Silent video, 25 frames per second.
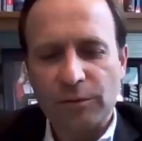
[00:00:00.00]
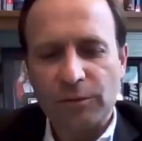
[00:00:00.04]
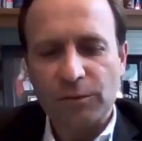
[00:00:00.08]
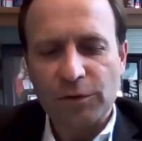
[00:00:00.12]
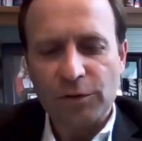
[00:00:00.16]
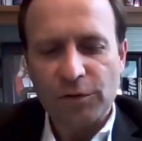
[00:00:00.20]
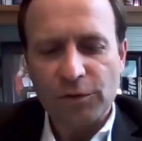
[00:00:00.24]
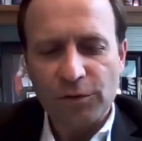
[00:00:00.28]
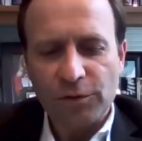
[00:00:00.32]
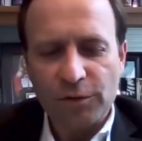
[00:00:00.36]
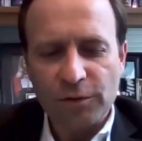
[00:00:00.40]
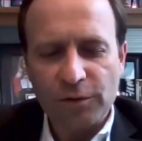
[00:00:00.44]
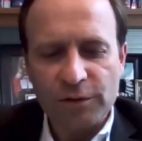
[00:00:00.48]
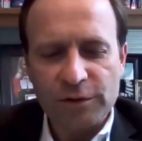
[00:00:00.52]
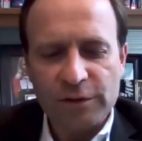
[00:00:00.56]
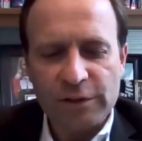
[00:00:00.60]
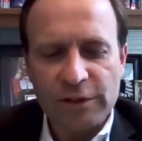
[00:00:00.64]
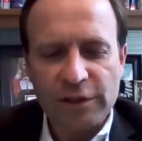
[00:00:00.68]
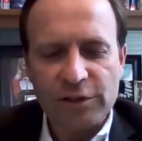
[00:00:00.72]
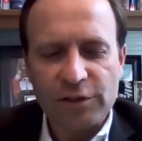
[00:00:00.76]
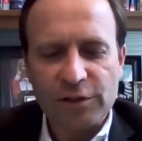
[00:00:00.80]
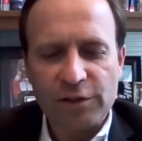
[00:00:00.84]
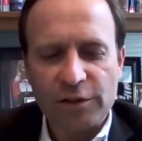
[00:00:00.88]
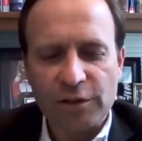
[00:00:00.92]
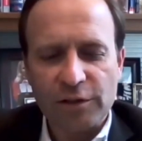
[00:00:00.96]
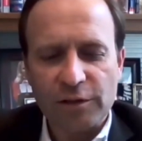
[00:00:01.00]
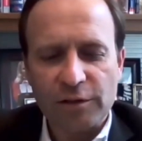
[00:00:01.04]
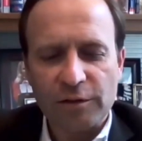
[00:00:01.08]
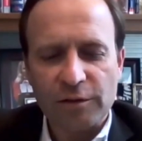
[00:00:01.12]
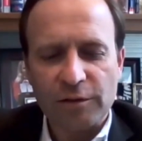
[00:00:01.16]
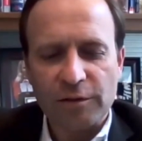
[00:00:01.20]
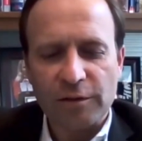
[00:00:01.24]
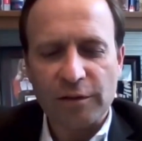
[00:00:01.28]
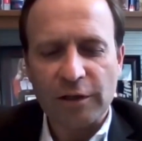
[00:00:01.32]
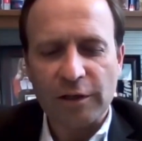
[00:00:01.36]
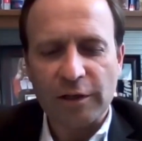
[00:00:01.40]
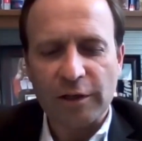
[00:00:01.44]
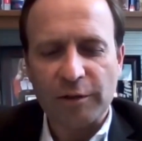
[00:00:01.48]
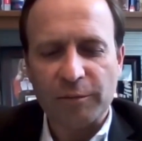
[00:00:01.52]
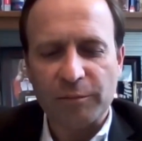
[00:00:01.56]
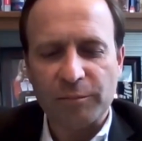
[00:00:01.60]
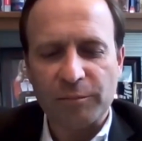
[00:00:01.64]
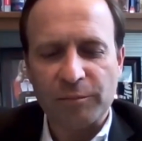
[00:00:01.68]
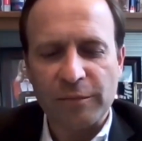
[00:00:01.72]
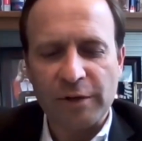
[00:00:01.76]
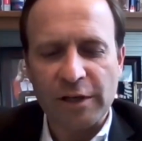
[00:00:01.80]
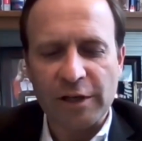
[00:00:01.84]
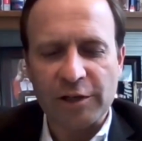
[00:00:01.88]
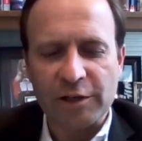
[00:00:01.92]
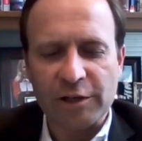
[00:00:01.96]
with utilization
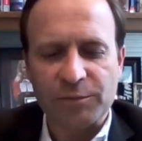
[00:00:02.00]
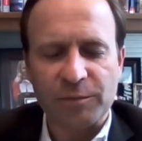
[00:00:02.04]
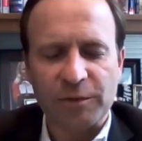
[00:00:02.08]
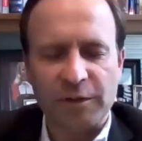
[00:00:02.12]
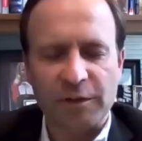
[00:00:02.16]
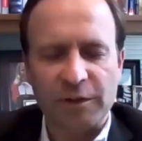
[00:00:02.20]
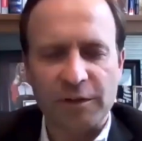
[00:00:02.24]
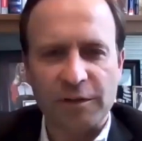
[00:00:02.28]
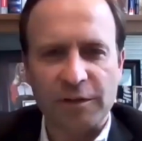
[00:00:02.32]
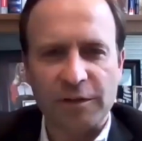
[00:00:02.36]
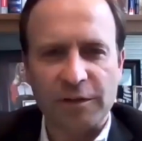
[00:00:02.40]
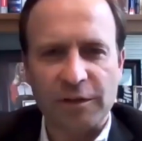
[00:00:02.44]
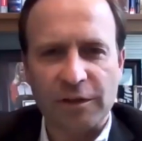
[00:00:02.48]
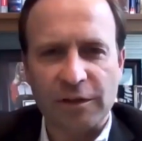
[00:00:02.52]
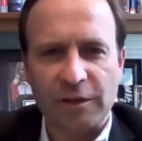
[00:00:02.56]
management